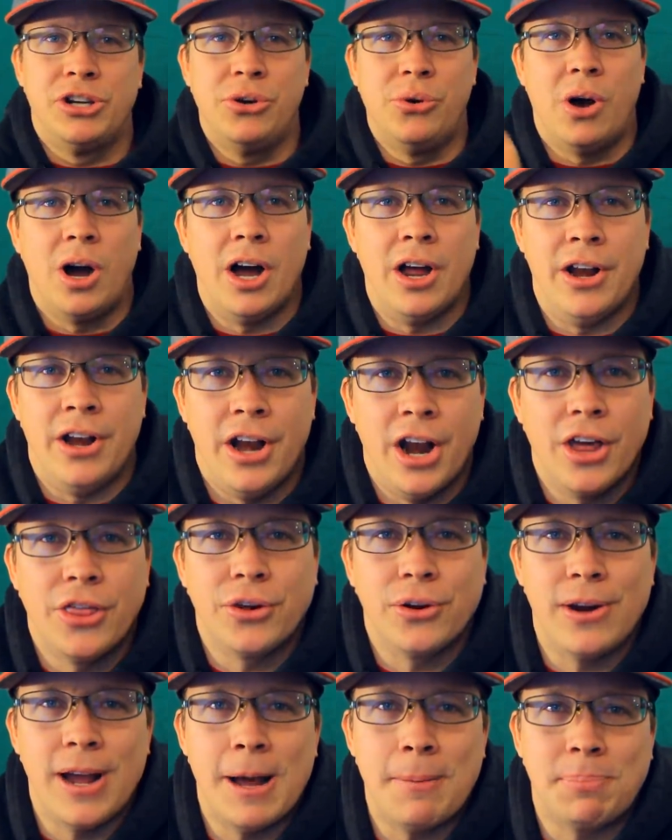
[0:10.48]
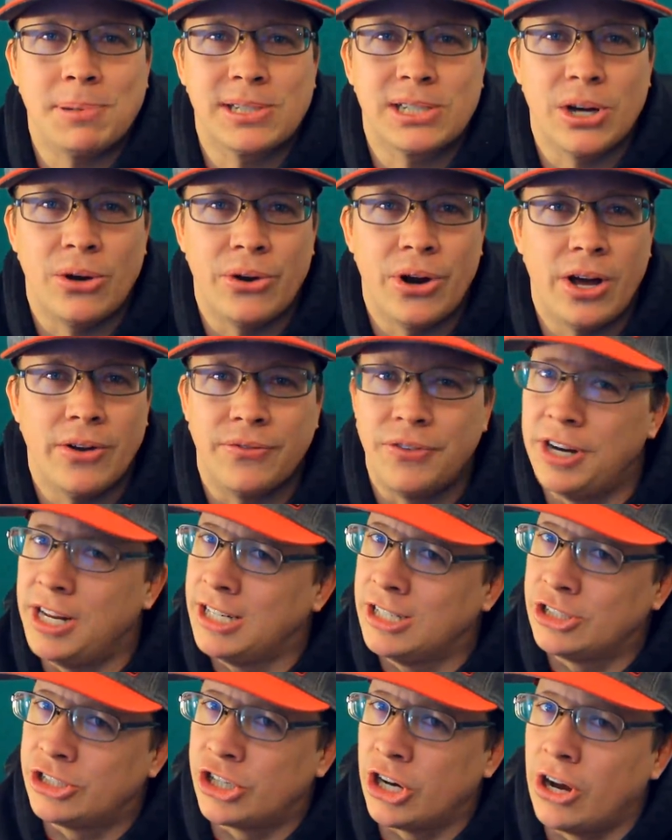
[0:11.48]
to another episode of
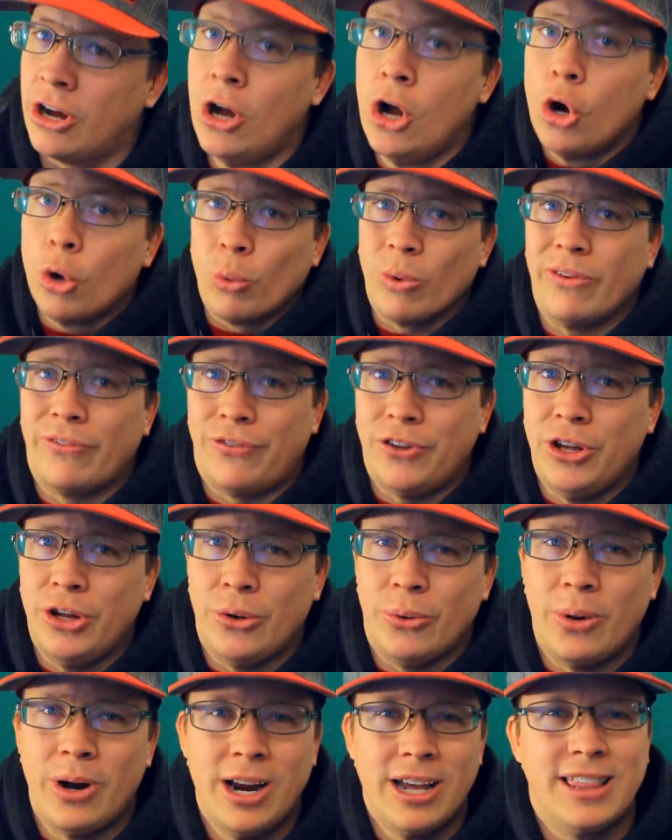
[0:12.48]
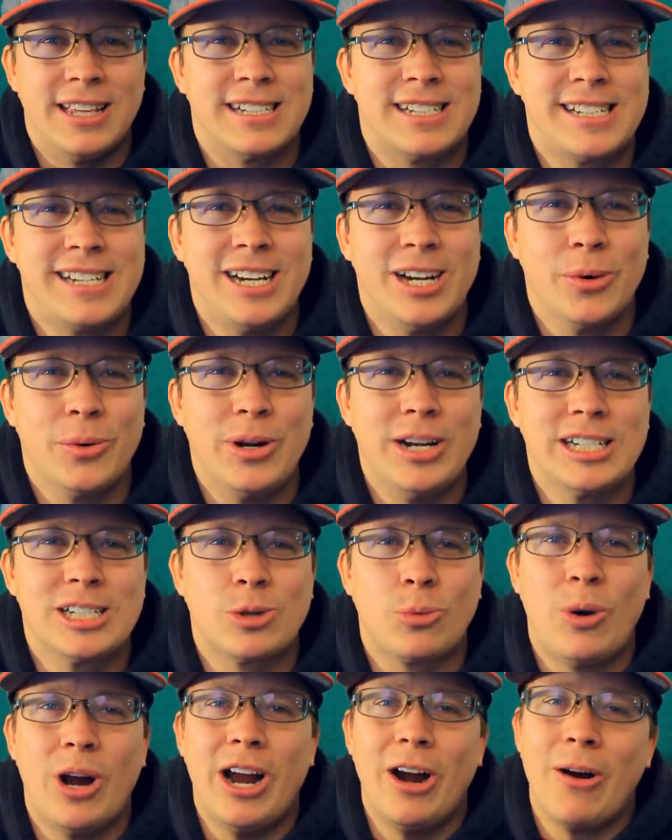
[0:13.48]
Ninja Review, the
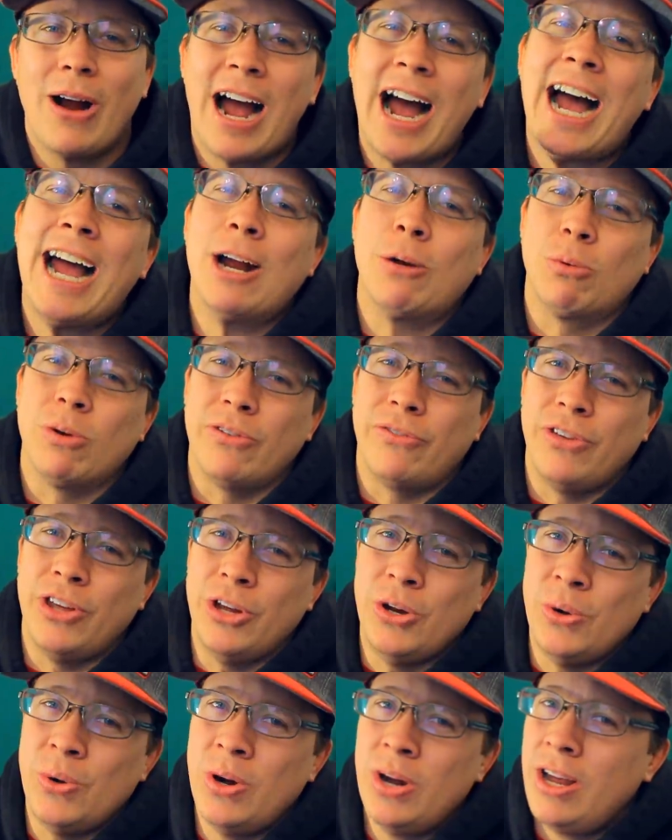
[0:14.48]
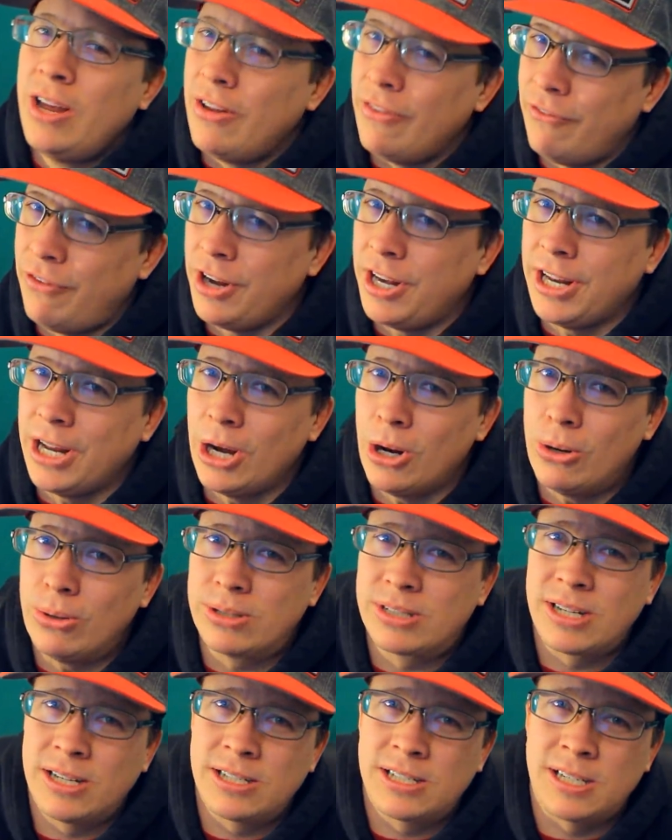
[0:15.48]
series where I review
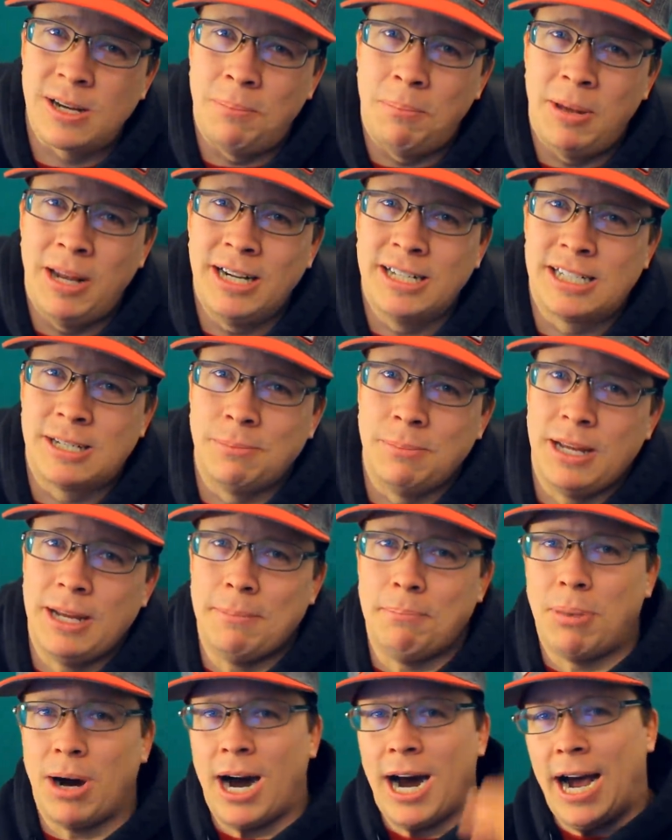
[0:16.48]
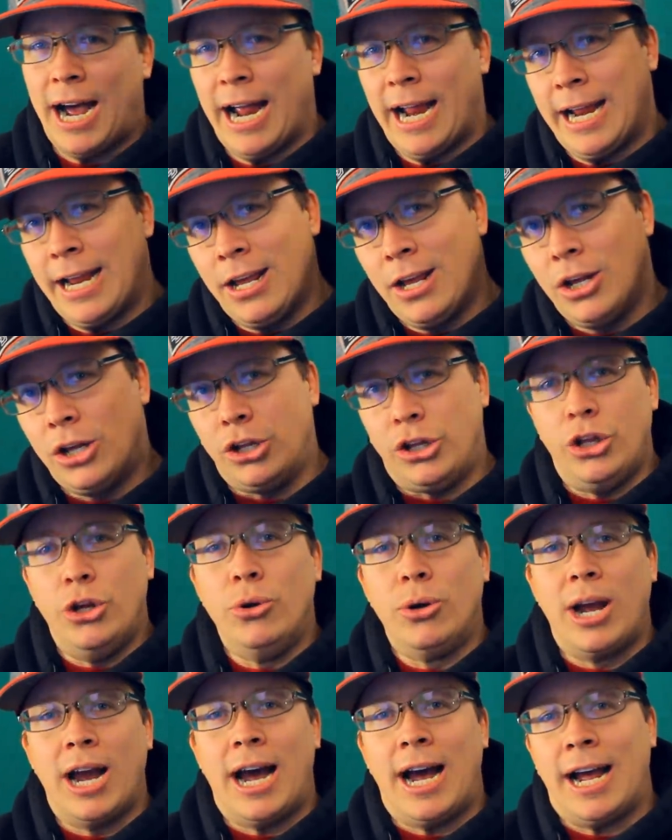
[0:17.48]
videos submitted to me by
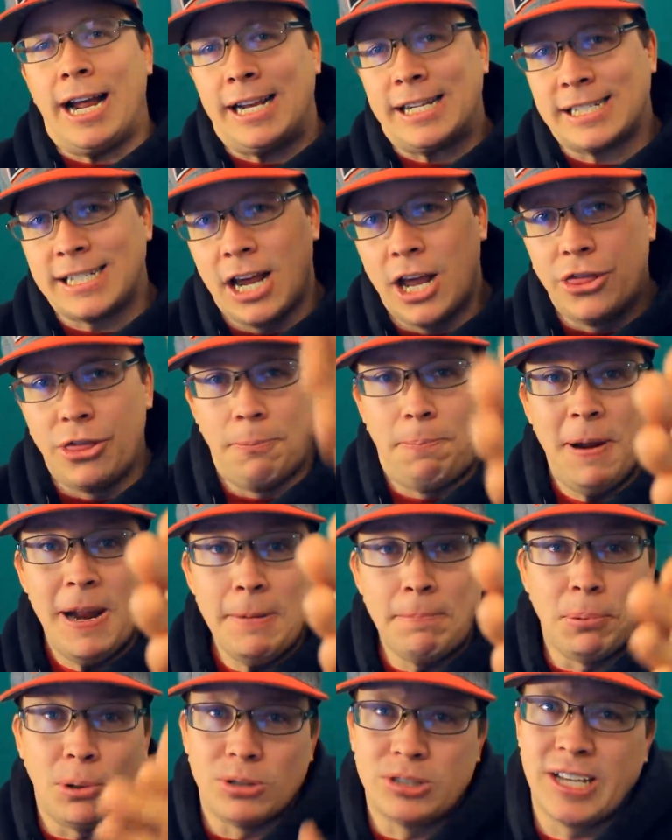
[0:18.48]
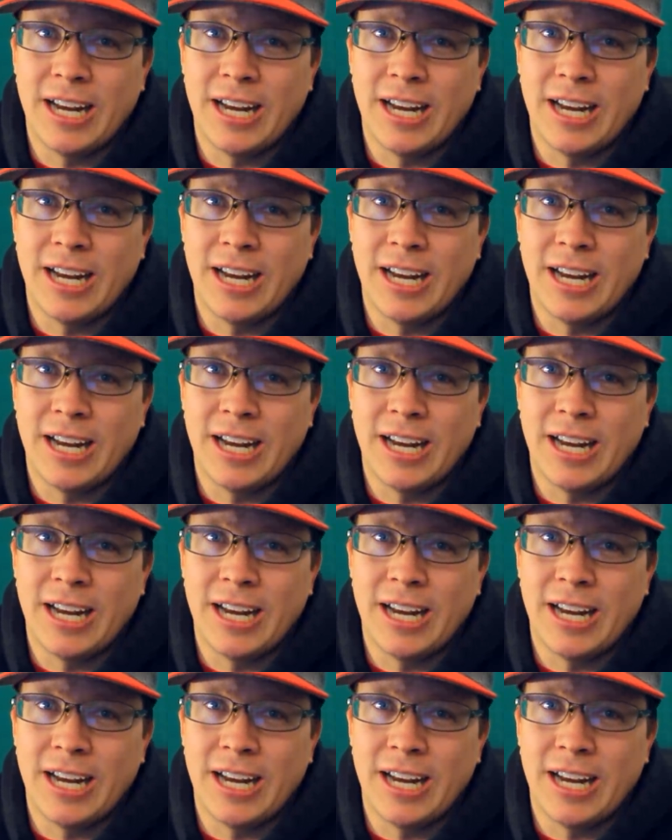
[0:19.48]
you guys, the people.